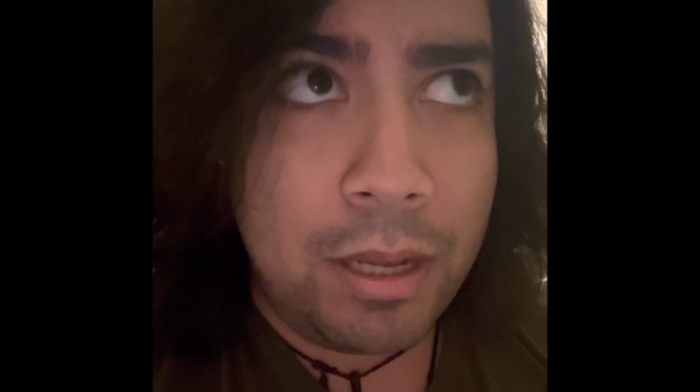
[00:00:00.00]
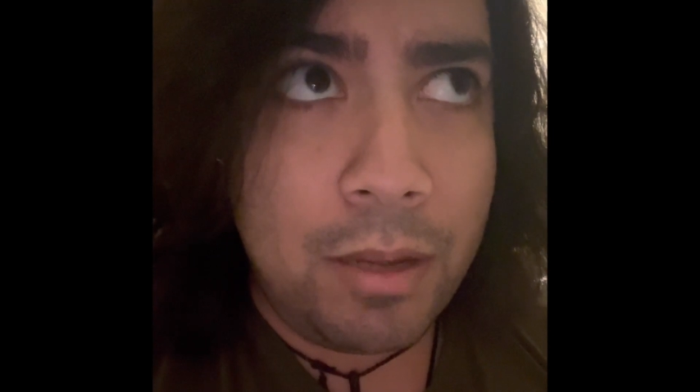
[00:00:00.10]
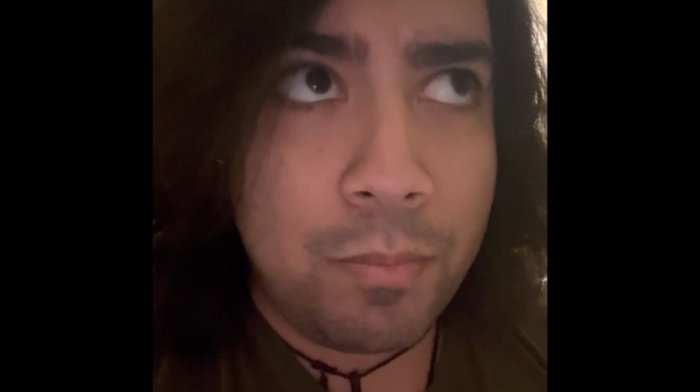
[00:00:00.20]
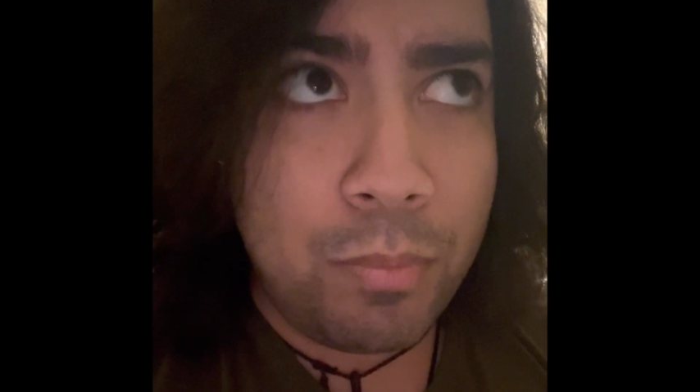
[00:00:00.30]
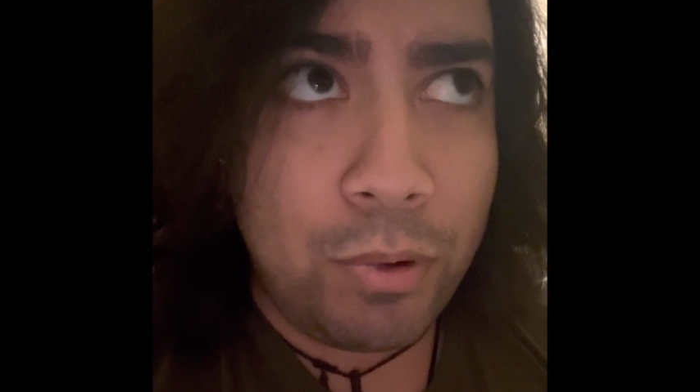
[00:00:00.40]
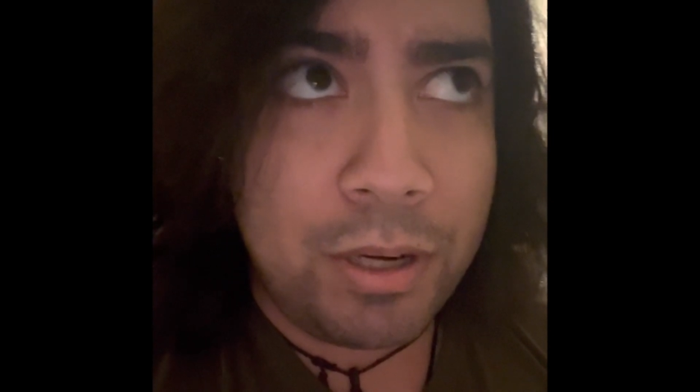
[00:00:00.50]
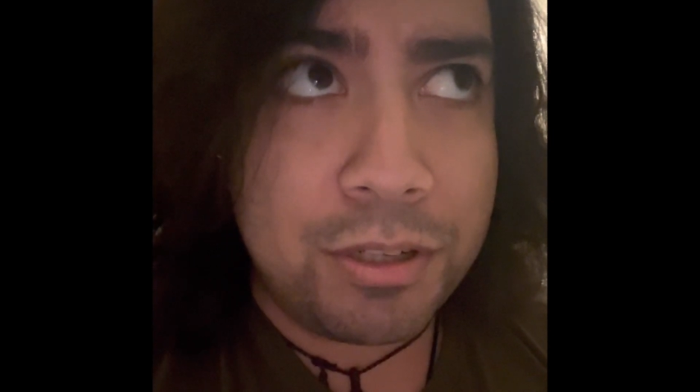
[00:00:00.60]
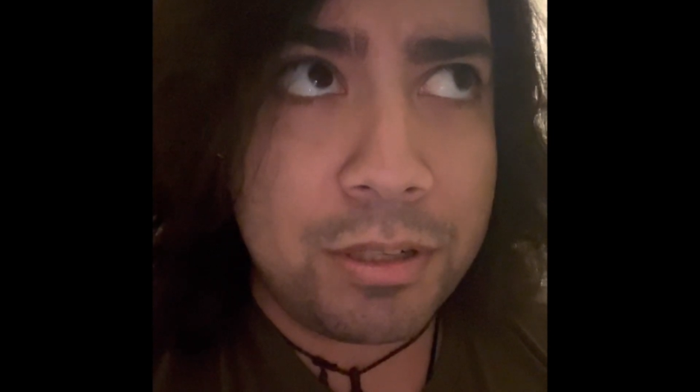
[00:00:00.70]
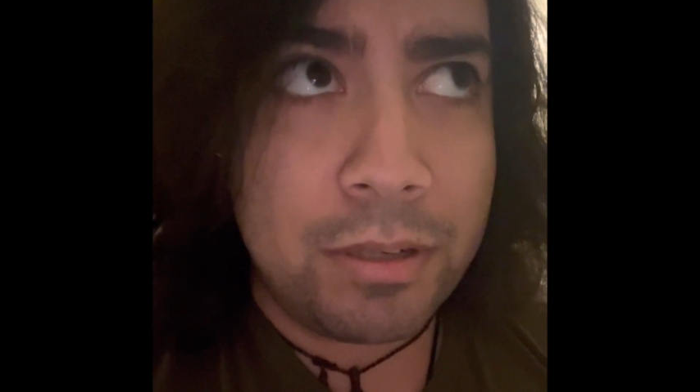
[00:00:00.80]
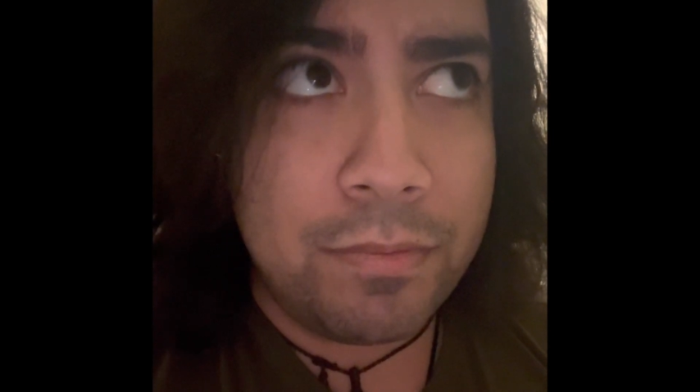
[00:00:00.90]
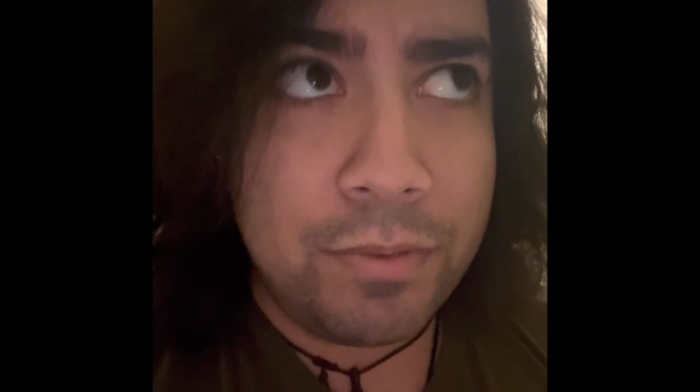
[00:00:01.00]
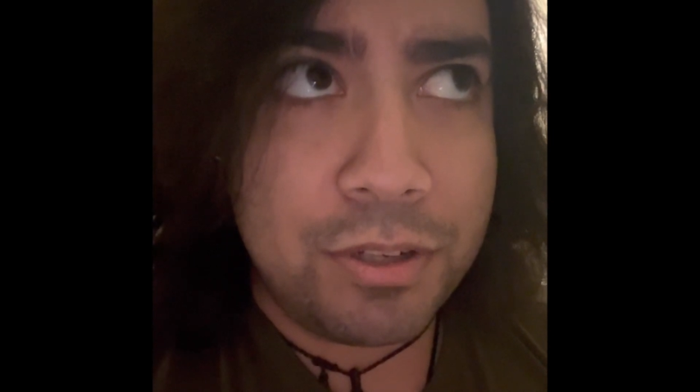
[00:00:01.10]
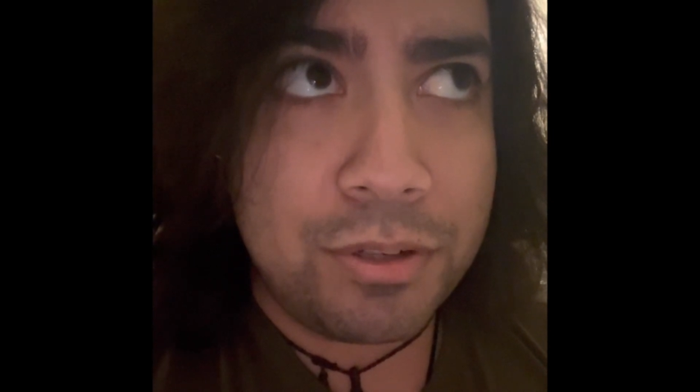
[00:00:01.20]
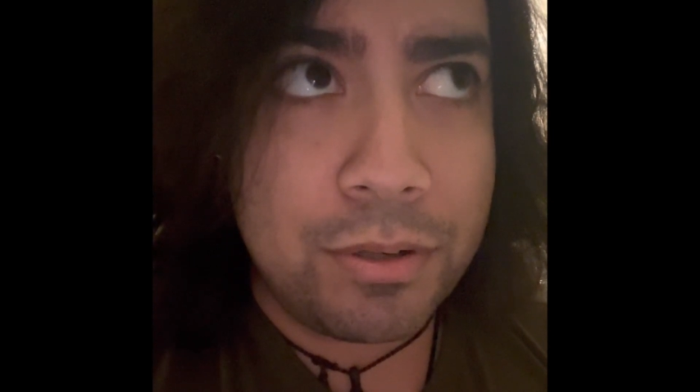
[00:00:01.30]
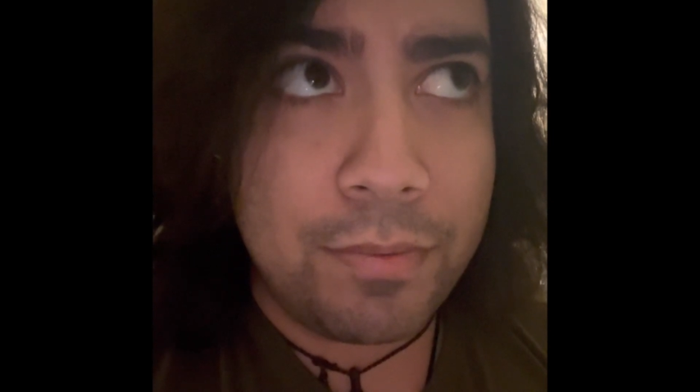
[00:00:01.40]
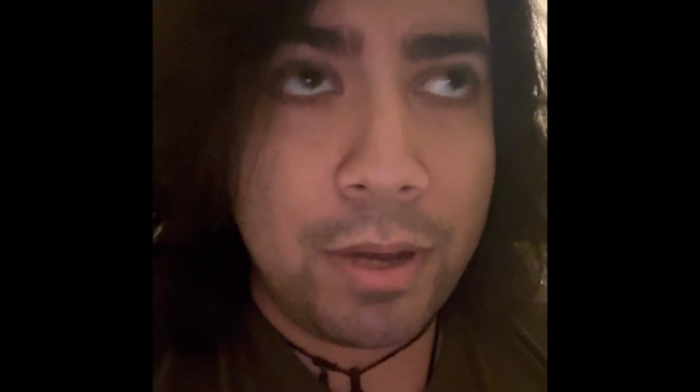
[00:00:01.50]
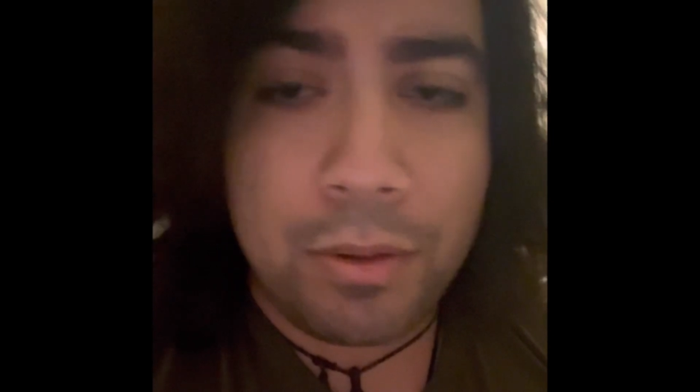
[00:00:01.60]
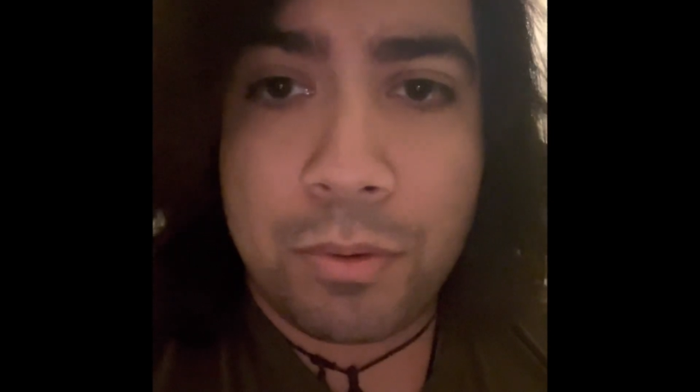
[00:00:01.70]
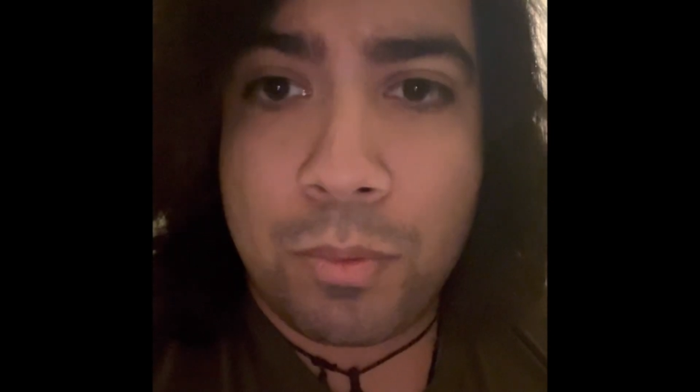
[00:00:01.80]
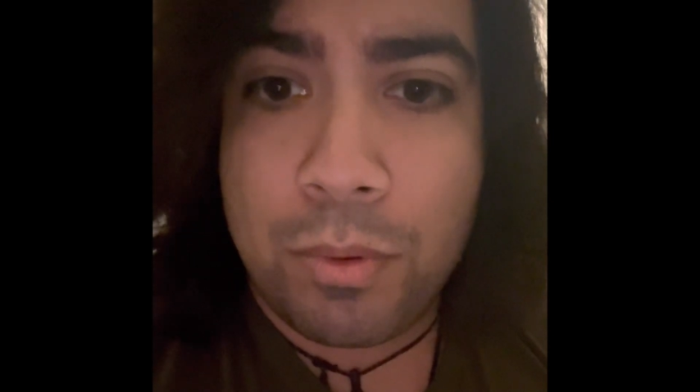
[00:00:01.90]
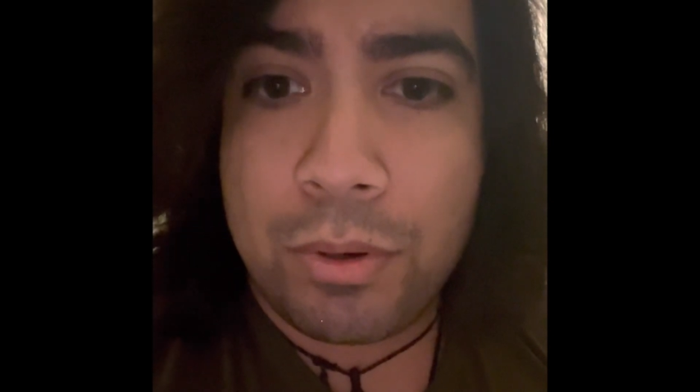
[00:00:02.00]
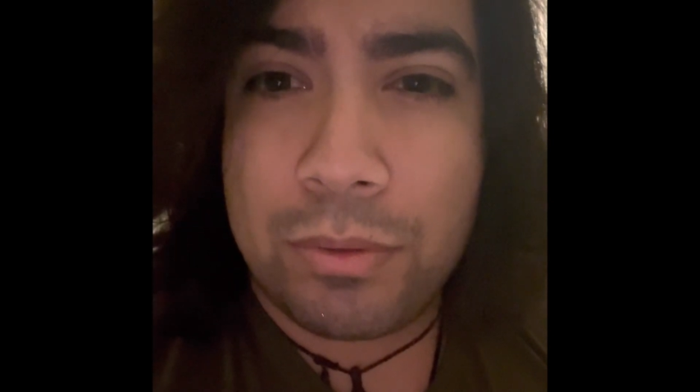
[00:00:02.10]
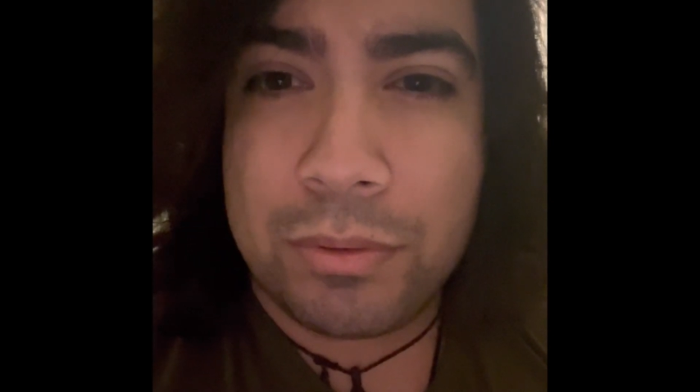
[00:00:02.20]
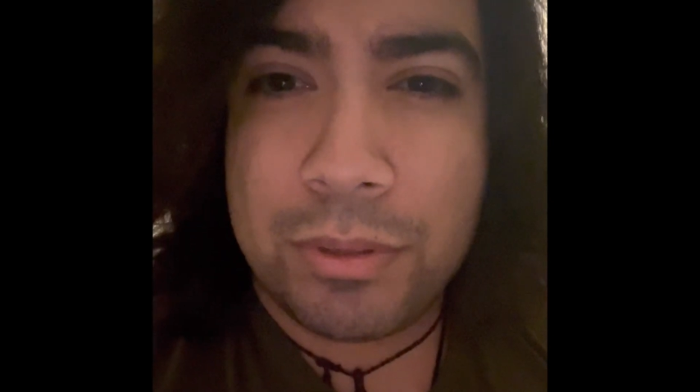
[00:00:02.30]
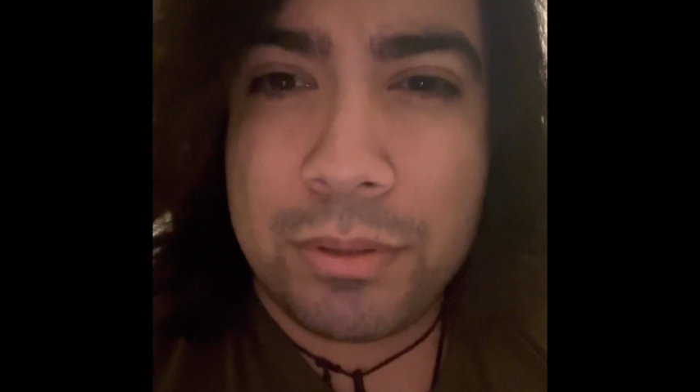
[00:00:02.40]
impression and vision of how the world,